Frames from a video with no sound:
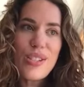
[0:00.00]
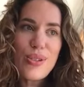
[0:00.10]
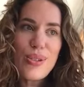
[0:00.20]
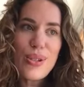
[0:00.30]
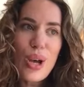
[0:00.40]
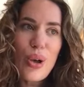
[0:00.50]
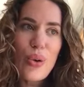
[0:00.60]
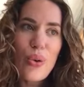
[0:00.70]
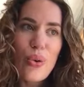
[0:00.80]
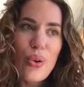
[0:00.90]

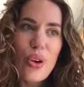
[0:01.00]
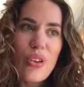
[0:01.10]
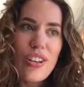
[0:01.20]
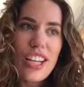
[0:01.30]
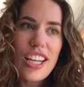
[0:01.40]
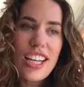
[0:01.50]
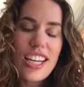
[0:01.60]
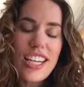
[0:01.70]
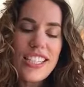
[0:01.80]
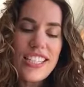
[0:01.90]
So
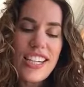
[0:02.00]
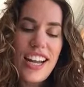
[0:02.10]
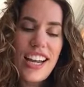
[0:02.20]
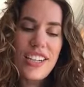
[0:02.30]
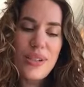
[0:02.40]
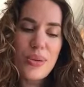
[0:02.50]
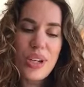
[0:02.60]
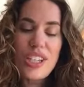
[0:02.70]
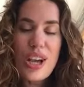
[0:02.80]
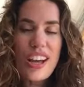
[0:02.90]
today I just
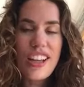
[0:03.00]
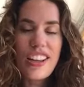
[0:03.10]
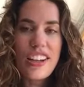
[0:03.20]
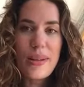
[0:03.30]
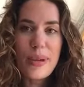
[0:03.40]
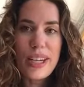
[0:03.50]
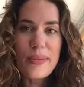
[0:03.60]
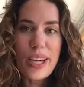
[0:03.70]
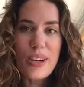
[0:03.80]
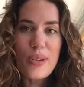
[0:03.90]
want to talk a little bit
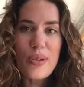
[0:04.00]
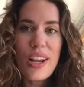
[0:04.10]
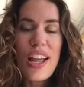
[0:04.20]
about